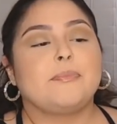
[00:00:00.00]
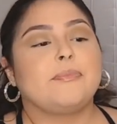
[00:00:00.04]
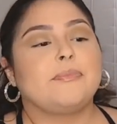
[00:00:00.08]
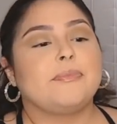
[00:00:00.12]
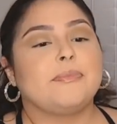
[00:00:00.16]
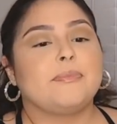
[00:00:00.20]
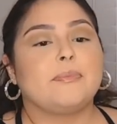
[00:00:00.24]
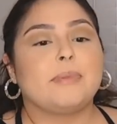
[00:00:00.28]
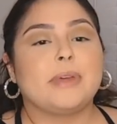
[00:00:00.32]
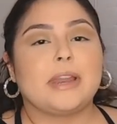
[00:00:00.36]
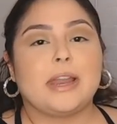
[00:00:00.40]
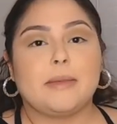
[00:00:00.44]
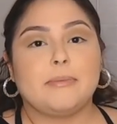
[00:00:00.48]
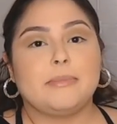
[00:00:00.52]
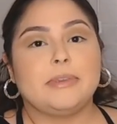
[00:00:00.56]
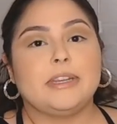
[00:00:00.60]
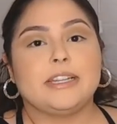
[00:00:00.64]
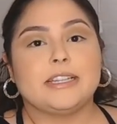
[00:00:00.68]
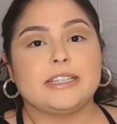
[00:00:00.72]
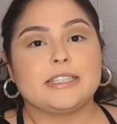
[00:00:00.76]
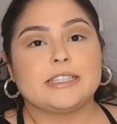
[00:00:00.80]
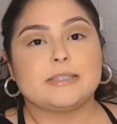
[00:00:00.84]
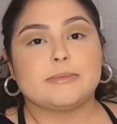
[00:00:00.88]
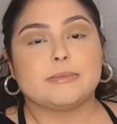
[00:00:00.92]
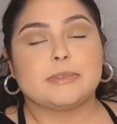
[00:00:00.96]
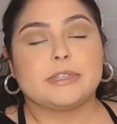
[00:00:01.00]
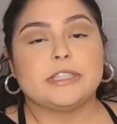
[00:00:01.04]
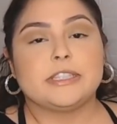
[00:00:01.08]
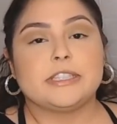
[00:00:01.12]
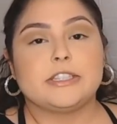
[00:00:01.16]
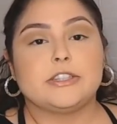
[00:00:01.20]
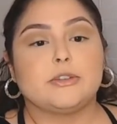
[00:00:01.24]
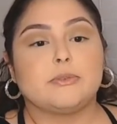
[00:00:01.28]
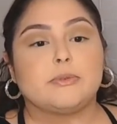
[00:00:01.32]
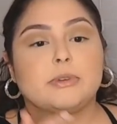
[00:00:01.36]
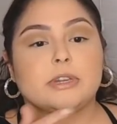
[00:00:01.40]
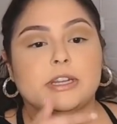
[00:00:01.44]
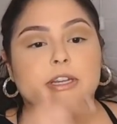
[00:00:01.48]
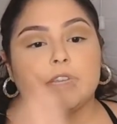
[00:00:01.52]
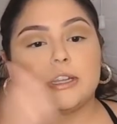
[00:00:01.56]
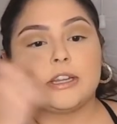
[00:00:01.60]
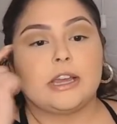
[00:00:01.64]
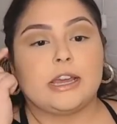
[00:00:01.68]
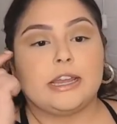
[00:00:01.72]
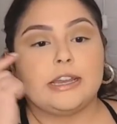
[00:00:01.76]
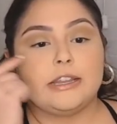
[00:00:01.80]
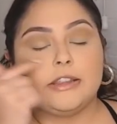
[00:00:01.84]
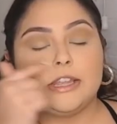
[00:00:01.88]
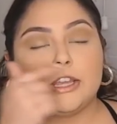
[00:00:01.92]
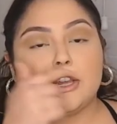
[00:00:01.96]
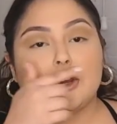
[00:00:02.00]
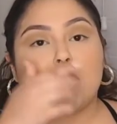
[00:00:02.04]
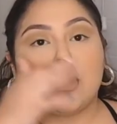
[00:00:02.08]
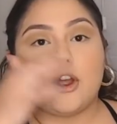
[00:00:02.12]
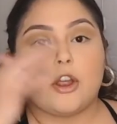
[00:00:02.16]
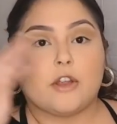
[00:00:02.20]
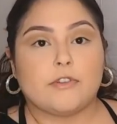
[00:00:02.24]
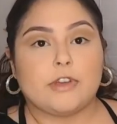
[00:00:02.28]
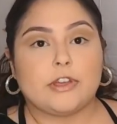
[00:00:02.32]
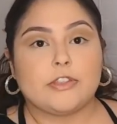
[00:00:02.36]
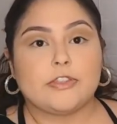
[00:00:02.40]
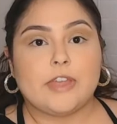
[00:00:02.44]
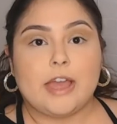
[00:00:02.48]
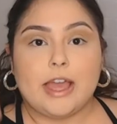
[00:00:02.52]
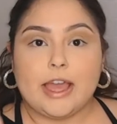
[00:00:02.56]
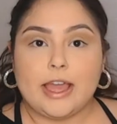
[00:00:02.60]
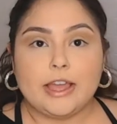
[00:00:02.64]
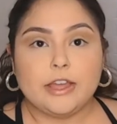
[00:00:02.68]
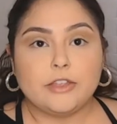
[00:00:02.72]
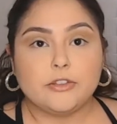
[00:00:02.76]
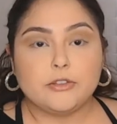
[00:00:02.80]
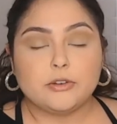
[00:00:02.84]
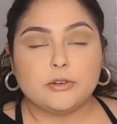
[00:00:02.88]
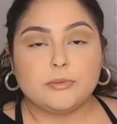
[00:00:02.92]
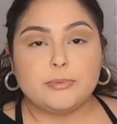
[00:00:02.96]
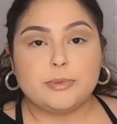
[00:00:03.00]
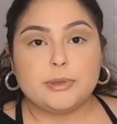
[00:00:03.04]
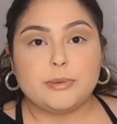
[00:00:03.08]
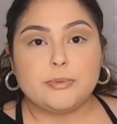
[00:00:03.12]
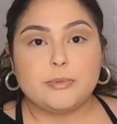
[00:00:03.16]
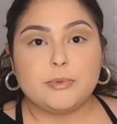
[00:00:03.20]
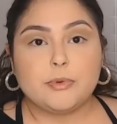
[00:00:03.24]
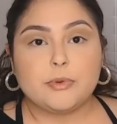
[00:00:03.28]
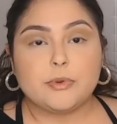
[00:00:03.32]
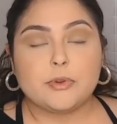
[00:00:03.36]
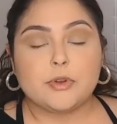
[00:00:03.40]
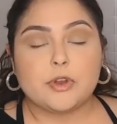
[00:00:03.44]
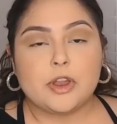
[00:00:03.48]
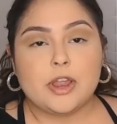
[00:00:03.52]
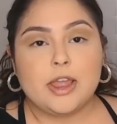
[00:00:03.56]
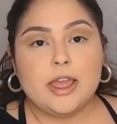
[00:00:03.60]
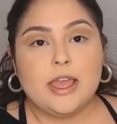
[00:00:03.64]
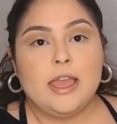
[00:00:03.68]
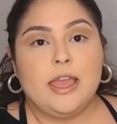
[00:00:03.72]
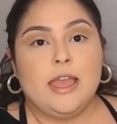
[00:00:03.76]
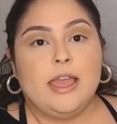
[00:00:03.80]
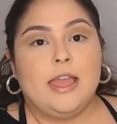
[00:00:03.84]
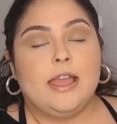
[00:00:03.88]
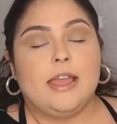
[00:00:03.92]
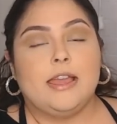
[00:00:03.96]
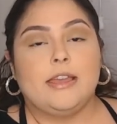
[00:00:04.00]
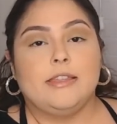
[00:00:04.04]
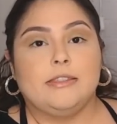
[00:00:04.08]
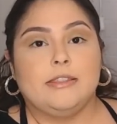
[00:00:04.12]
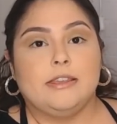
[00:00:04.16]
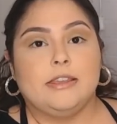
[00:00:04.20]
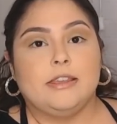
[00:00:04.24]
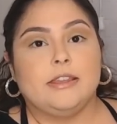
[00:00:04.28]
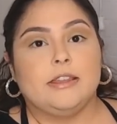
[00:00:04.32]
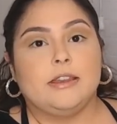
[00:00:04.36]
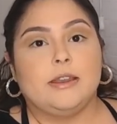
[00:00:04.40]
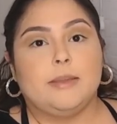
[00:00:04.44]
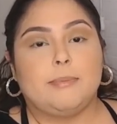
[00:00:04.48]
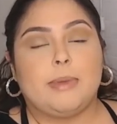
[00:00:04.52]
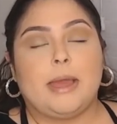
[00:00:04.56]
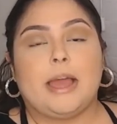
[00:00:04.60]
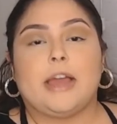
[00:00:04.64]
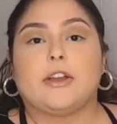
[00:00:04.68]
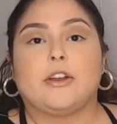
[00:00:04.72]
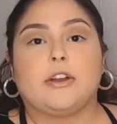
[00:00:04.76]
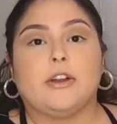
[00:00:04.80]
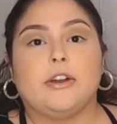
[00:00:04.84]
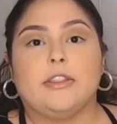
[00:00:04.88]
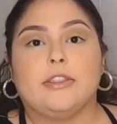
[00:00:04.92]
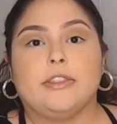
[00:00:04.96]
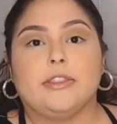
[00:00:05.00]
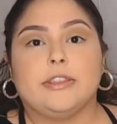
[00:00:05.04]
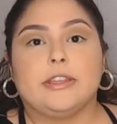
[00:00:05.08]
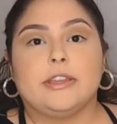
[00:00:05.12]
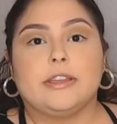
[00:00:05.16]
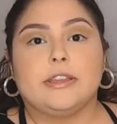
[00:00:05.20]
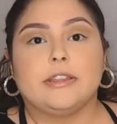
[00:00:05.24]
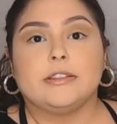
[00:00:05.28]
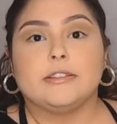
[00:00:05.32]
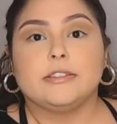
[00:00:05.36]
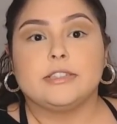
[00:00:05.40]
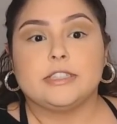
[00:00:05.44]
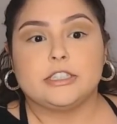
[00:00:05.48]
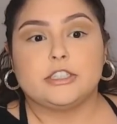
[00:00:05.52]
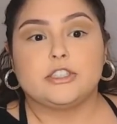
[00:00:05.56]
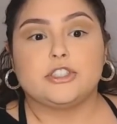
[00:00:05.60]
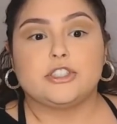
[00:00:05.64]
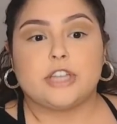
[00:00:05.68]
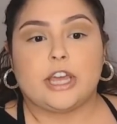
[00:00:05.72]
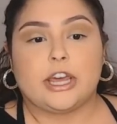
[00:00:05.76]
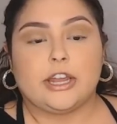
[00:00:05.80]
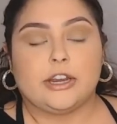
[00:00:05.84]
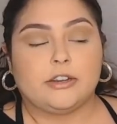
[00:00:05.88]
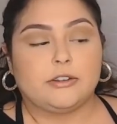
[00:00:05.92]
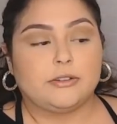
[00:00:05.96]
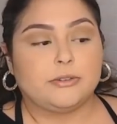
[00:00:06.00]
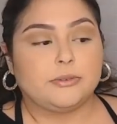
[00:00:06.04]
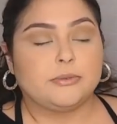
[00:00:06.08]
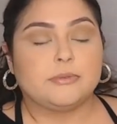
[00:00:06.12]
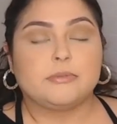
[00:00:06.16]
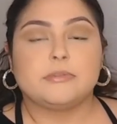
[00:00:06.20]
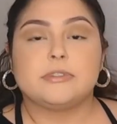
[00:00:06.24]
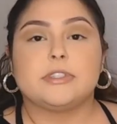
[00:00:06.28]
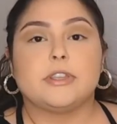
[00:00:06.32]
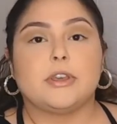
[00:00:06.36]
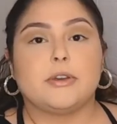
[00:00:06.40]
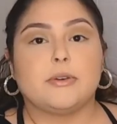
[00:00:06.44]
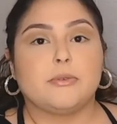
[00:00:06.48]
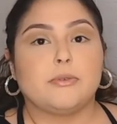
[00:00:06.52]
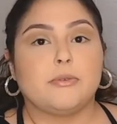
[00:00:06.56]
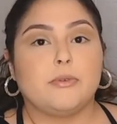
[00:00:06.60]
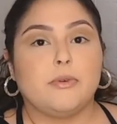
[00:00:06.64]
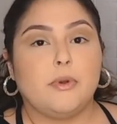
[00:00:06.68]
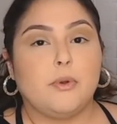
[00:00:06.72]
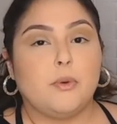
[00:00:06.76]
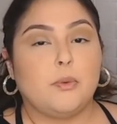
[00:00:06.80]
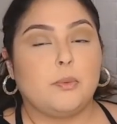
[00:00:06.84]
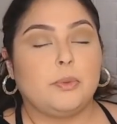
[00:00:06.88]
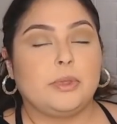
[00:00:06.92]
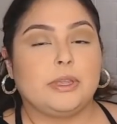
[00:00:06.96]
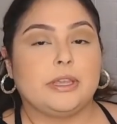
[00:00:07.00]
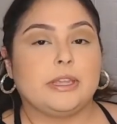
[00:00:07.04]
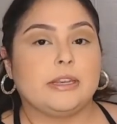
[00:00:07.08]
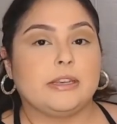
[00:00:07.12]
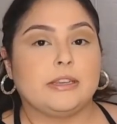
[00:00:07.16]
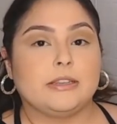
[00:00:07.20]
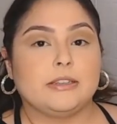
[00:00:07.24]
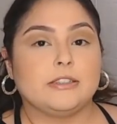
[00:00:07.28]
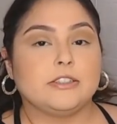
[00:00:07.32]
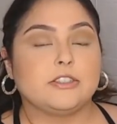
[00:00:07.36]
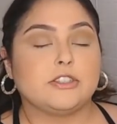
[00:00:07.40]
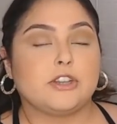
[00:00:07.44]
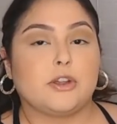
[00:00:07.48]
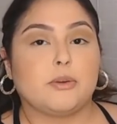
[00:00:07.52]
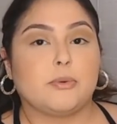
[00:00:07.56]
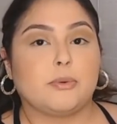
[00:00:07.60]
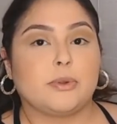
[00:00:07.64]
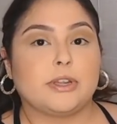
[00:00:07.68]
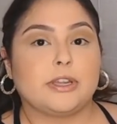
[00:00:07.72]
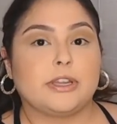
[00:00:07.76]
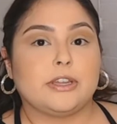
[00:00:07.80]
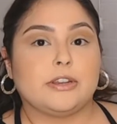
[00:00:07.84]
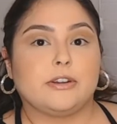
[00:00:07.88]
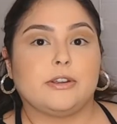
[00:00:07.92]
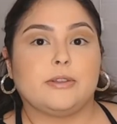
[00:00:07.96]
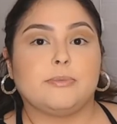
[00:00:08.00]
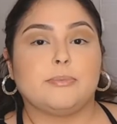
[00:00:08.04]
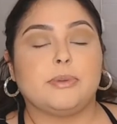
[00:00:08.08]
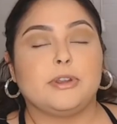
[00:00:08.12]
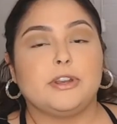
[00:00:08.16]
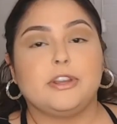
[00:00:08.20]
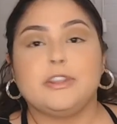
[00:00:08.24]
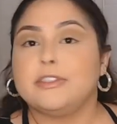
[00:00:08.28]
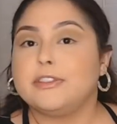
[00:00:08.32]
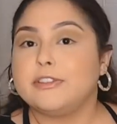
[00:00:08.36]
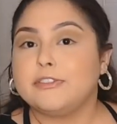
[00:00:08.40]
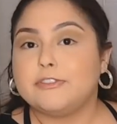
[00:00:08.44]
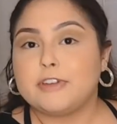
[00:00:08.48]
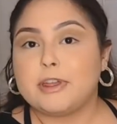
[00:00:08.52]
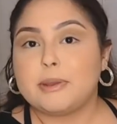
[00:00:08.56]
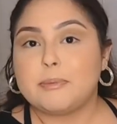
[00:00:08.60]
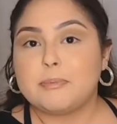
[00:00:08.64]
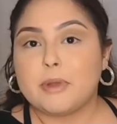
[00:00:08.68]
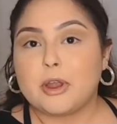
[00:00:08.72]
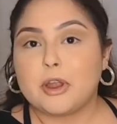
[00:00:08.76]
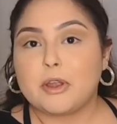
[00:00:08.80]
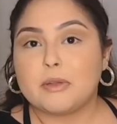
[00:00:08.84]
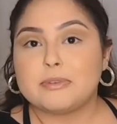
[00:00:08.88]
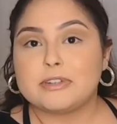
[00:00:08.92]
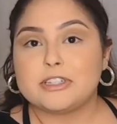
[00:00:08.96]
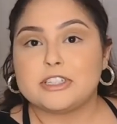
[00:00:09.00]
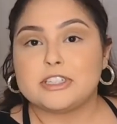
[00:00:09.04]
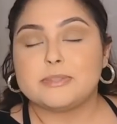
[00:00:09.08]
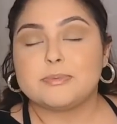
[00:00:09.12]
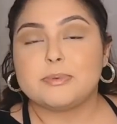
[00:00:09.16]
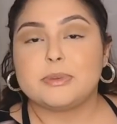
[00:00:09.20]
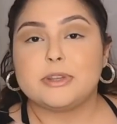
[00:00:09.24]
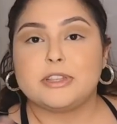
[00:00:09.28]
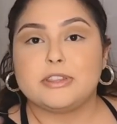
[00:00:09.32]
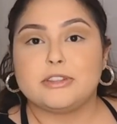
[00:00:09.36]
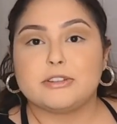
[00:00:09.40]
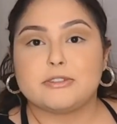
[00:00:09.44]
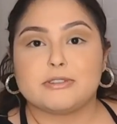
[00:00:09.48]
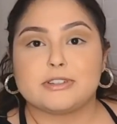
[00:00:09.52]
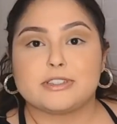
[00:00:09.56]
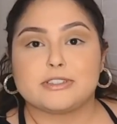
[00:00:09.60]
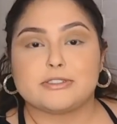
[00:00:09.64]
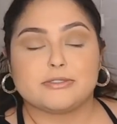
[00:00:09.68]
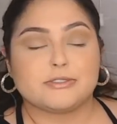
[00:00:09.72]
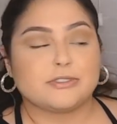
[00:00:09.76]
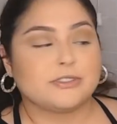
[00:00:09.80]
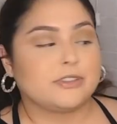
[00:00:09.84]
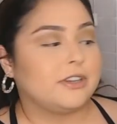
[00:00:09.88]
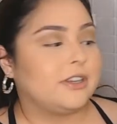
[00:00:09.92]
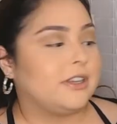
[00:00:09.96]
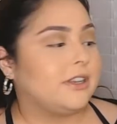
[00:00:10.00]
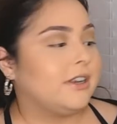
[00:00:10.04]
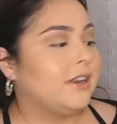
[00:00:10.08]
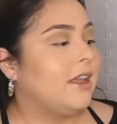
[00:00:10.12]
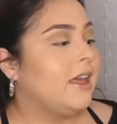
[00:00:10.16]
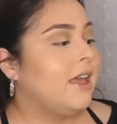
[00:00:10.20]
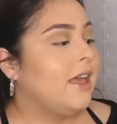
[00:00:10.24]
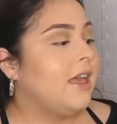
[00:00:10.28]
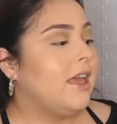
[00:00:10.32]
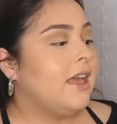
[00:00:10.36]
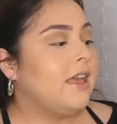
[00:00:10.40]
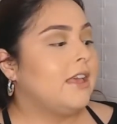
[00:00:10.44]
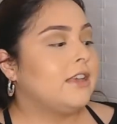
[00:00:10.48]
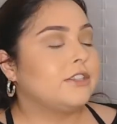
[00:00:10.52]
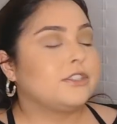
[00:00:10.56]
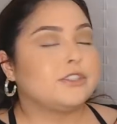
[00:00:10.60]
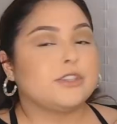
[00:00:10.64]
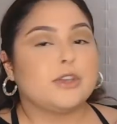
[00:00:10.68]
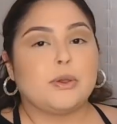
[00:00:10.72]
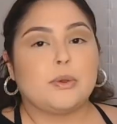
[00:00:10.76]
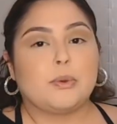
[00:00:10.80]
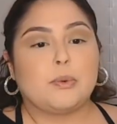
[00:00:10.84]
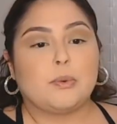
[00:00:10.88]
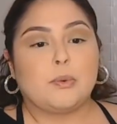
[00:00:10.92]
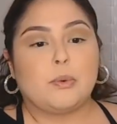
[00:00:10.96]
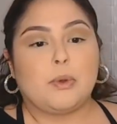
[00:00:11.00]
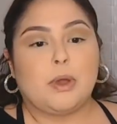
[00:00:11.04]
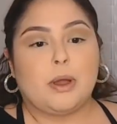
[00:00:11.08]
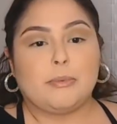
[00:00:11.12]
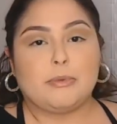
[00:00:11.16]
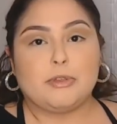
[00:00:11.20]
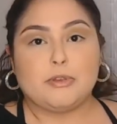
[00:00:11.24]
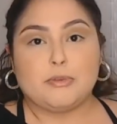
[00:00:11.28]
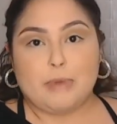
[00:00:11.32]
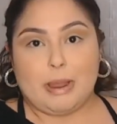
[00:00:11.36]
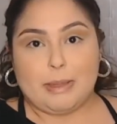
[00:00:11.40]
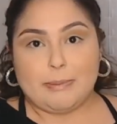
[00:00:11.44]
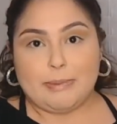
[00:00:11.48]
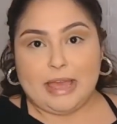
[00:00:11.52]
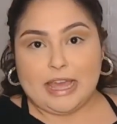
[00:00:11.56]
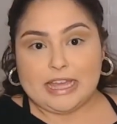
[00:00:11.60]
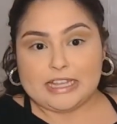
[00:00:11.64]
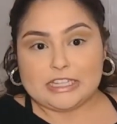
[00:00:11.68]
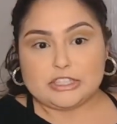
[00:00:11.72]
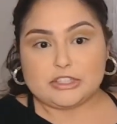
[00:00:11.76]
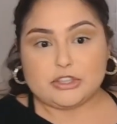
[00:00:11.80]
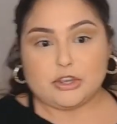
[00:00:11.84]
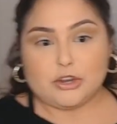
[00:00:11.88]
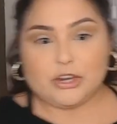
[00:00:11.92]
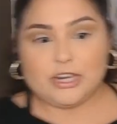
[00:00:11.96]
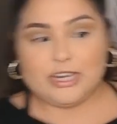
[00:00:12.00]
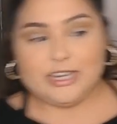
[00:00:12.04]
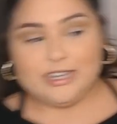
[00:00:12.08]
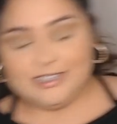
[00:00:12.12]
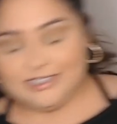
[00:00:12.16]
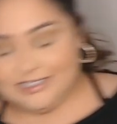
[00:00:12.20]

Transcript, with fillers: But I'm going to get some concealer. We're going to kind of like carve out the eye a little bit more and then pack on the lid shadow so we can start working on putting the fun part, which is putting the crystals on. So I'll be right back, sorry.